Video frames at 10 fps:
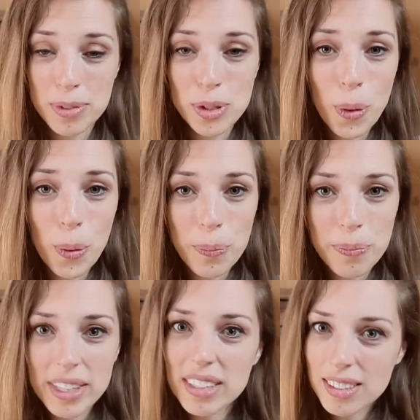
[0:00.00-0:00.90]
So
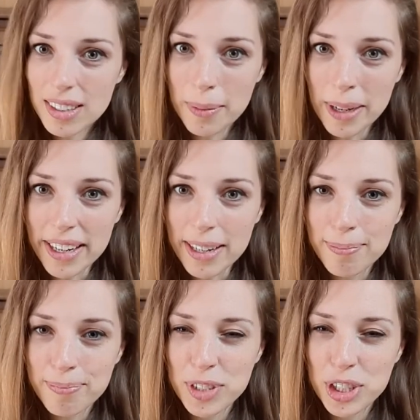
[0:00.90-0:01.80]
let's talk about it.
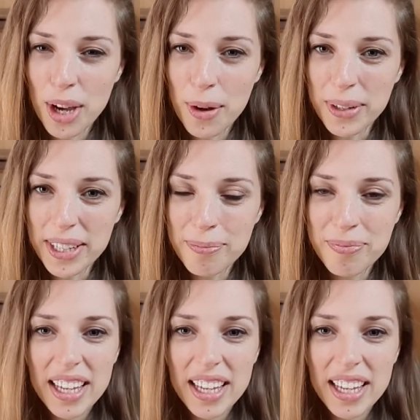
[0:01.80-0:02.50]
Shall we?